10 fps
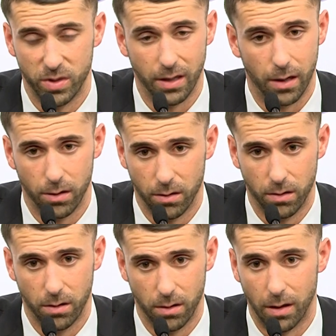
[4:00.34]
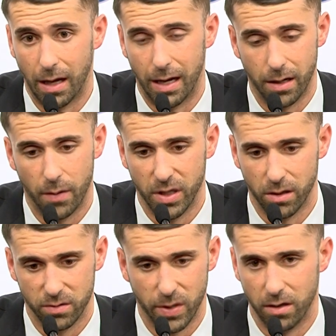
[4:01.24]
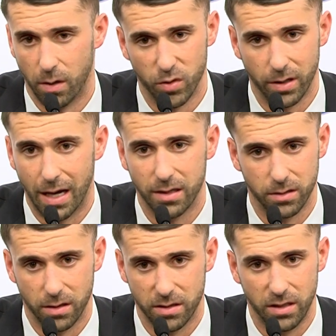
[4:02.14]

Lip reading: together a lot. I mean, there's been a number of guys in this